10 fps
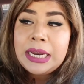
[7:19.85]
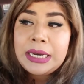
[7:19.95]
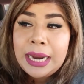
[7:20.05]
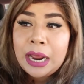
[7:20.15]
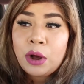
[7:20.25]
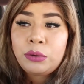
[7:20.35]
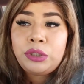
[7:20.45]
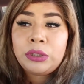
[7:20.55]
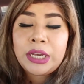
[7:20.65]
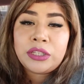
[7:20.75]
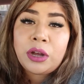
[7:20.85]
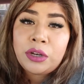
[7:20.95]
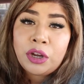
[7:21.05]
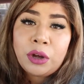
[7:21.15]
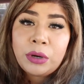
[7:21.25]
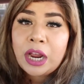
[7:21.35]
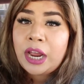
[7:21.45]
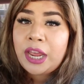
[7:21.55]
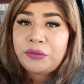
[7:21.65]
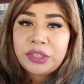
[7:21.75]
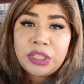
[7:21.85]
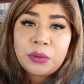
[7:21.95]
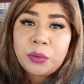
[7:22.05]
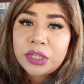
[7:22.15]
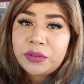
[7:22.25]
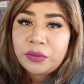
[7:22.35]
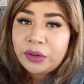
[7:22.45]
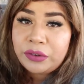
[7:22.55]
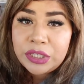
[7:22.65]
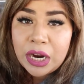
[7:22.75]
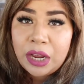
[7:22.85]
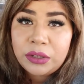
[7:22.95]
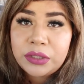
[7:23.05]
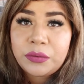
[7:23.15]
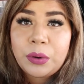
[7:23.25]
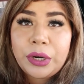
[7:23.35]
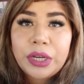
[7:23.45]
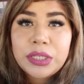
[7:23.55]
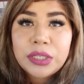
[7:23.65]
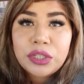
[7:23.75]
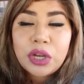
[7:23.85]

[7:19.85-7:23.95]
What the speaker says: Now, you guys all know not everything works for every child, of course.